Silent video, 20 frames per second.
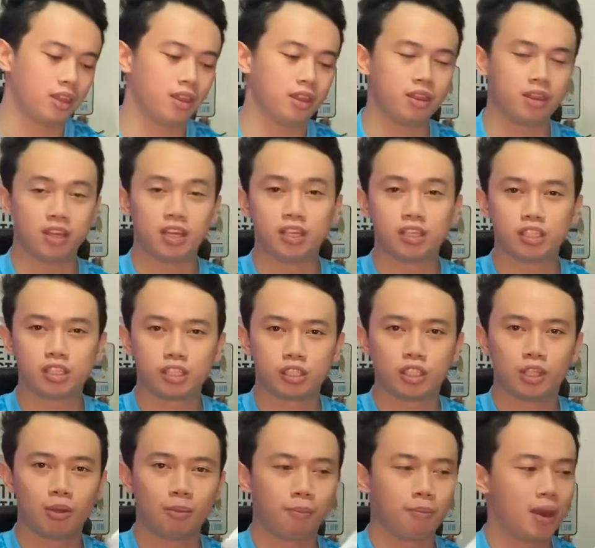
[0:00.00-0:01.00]
these
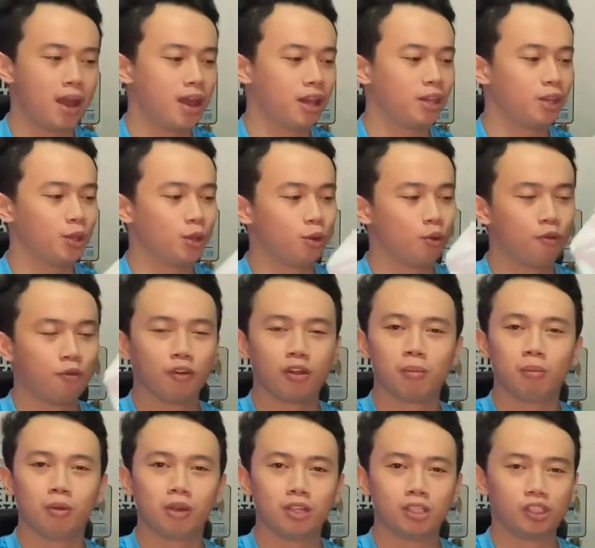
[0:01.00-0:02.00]
brand new
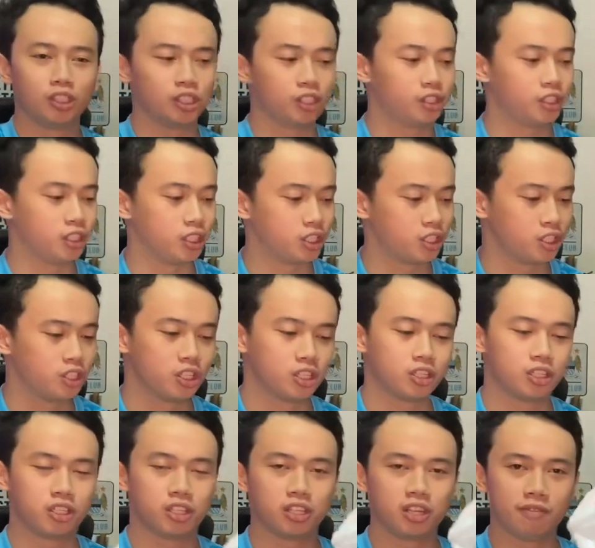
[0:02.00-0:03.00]
football jerseys. Just
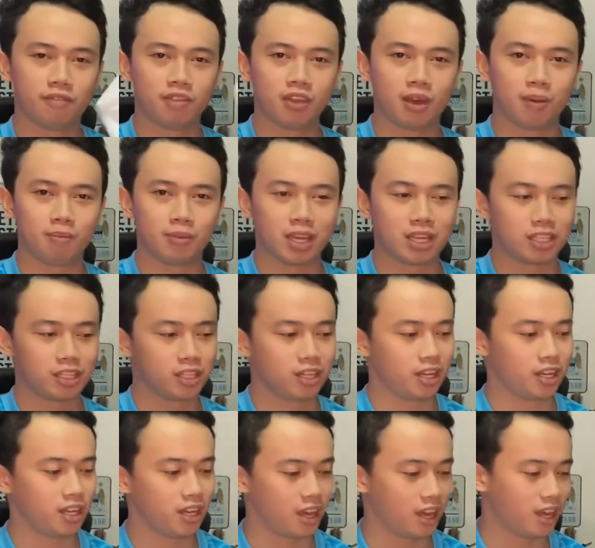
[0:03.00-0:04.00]
received them
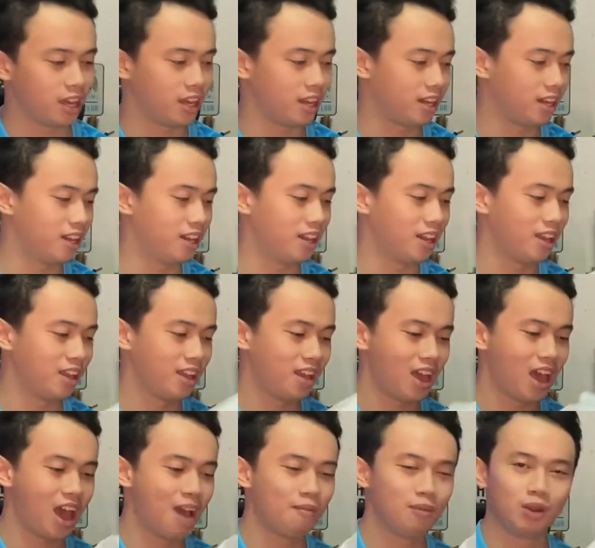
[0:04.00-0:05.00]
yesterday and
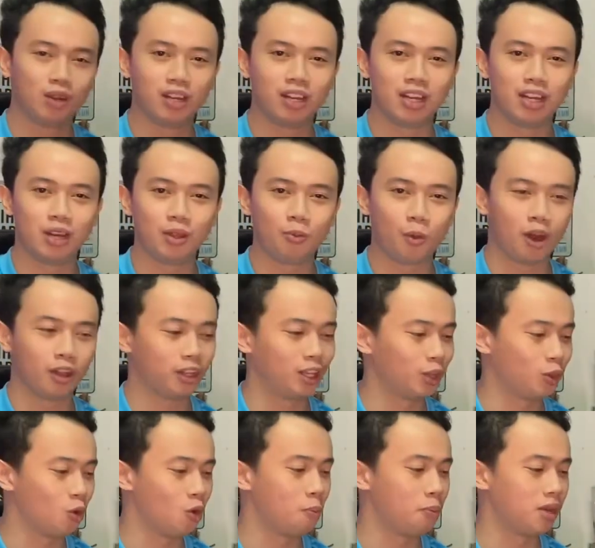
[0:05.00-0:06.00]
I've been really wanting
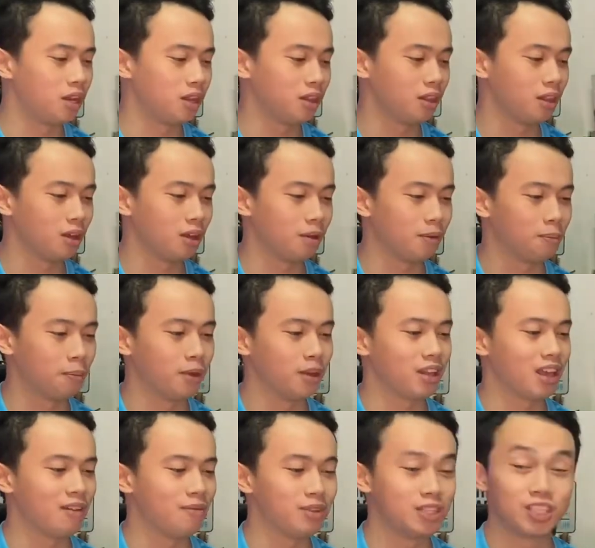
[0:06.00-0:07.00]
to open it but
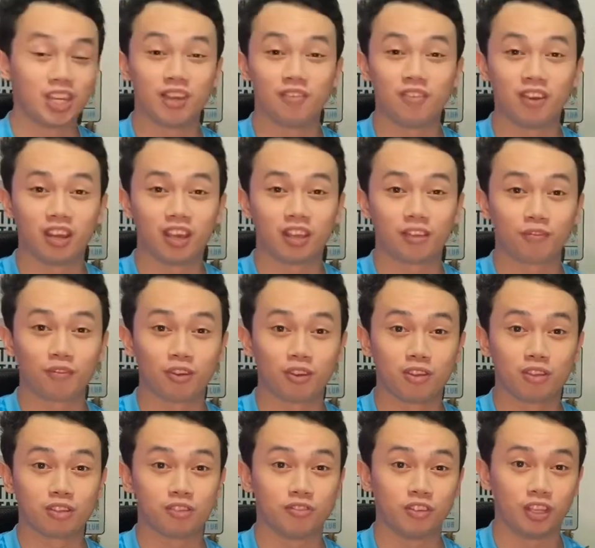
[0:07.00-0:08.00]
I've been saving it for
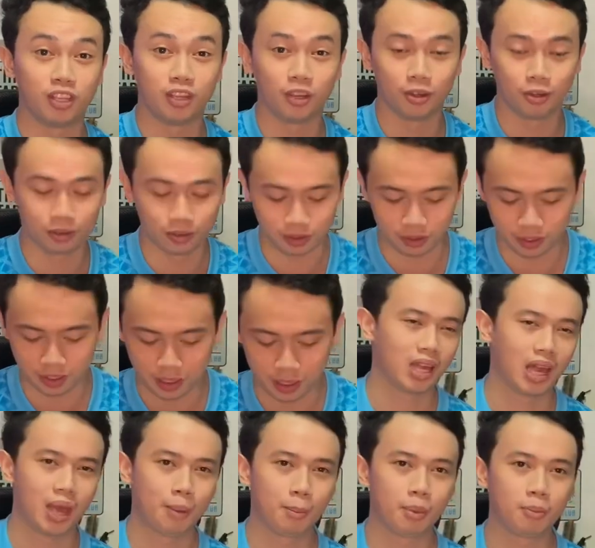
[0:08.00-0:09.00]
this video.
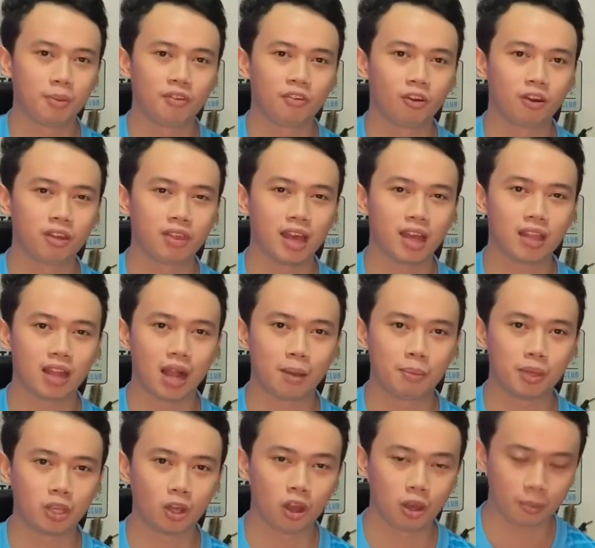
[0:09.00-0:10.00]
But before that, I'll be
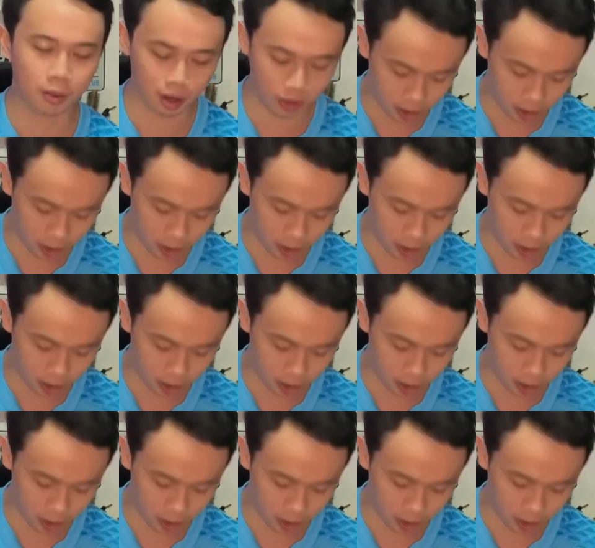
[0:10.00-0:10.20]
talking about